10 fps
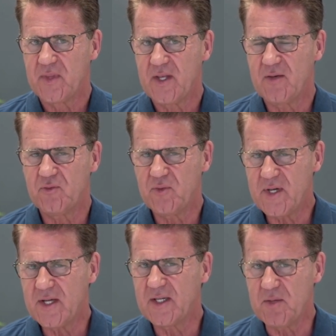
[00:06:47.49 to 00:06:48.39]
if
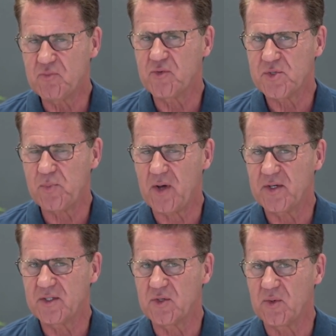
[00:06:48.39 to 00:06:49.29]
we keep
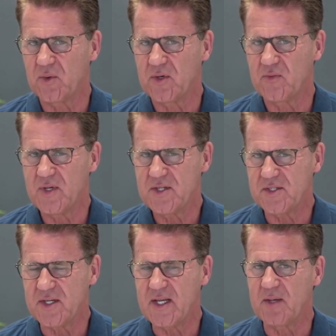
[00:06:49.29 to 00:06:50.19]
responding to the Lord, we
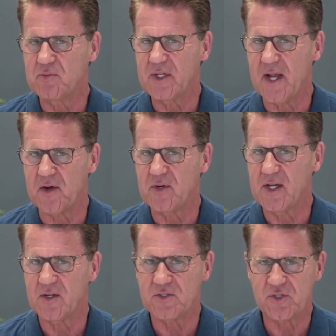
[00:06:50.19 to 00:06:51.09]
see Him
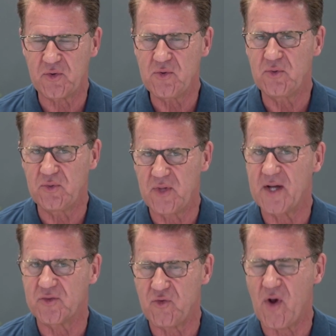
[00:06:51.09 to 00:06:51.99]
carrying us through
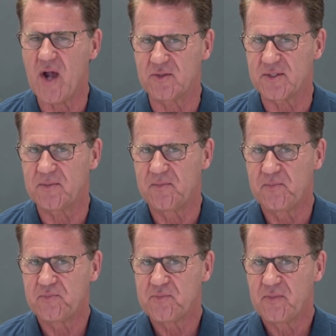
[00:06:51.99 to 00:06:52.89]
that drought.
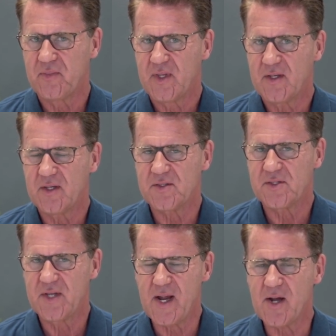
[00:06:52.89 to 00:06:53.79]

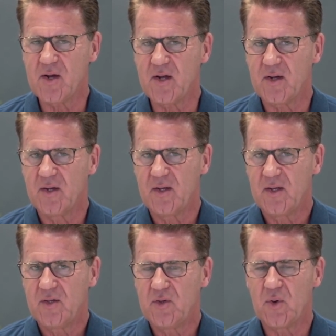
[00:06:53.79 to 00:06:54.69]
Because there,
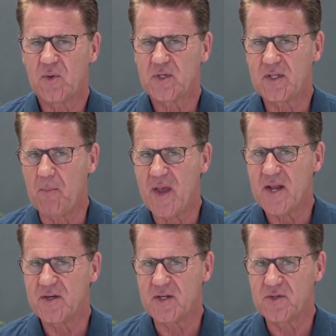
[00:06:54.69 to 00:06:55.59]
the Lord
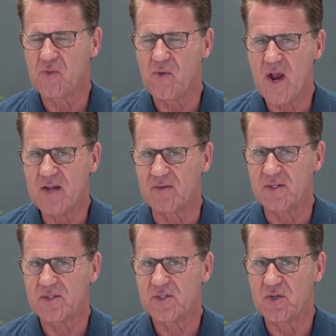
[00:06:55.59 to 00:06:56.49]
commanded the
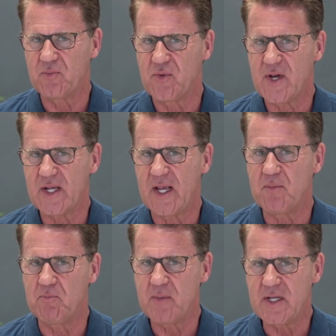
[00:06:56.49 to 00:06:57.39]
ravens to bring
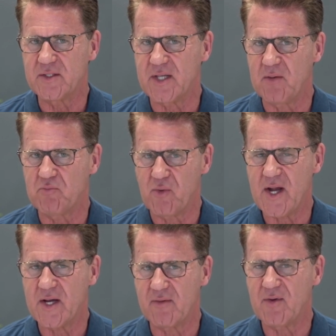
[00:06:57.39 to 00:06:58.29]
Him meat and
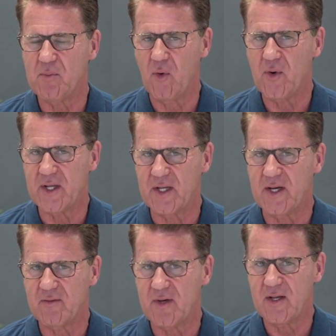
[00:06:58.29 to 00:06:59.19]
bread every morning and
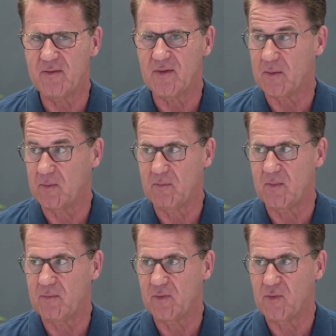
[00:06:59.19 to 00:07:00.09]
every
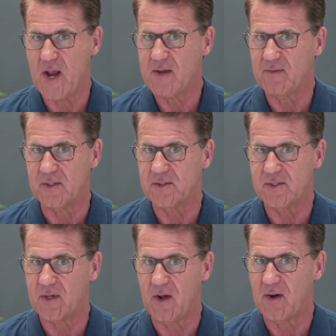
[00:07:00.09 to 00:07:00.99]
evening.
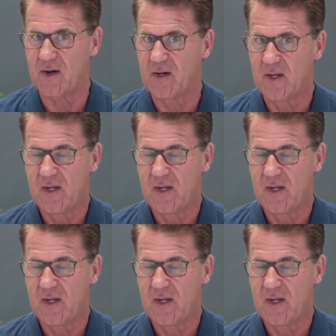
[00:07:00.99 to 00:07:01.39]
Ravens are